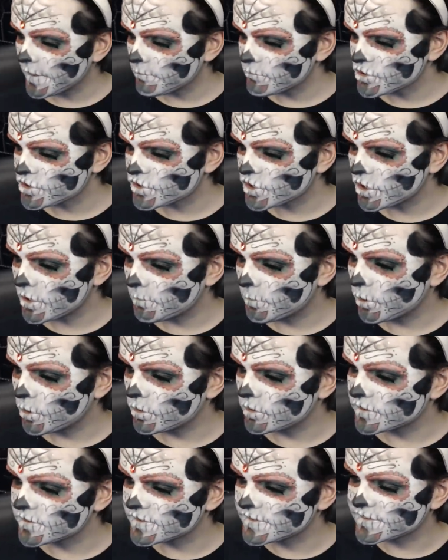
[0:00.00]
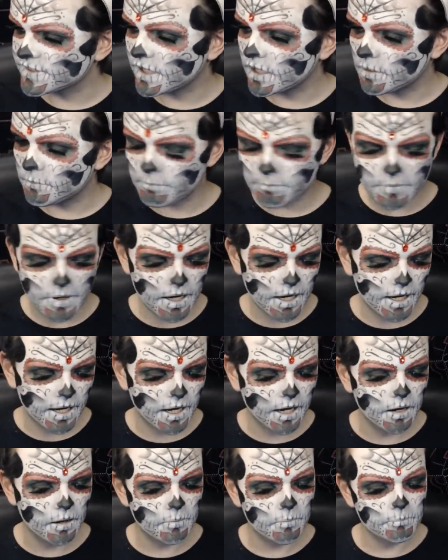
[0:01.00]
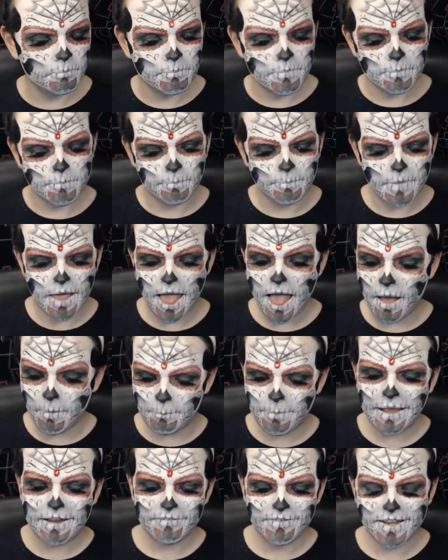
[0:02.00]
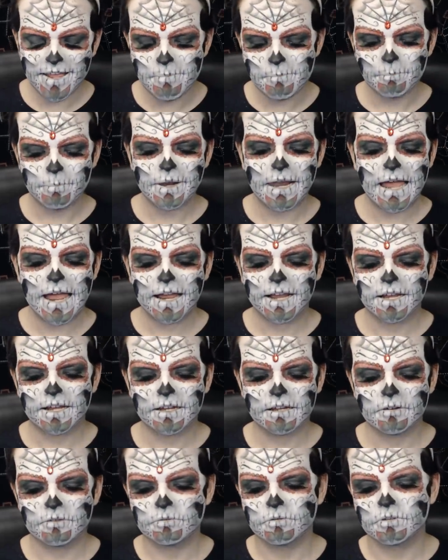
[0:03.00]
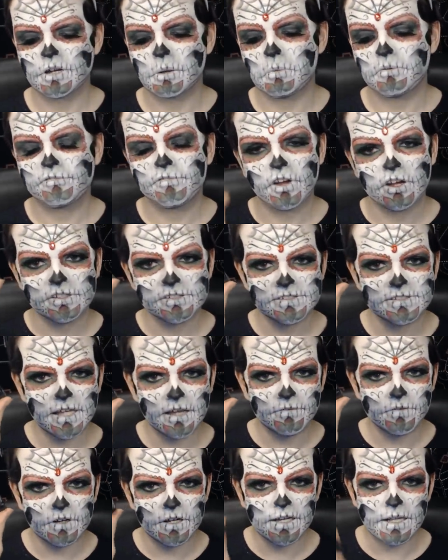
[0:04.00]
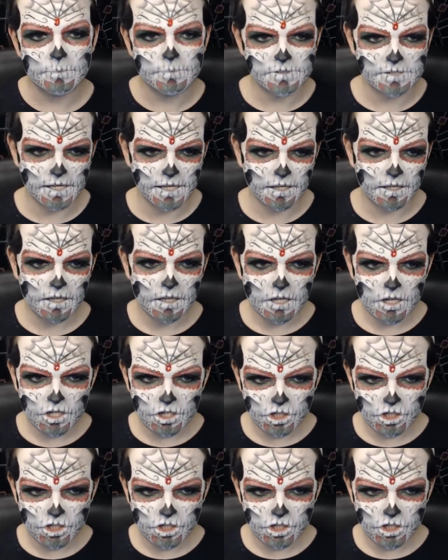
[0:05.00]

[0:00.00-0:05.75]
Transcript: And then I'm just going to put some uh, uh, Barry M Black number 37 lipstick.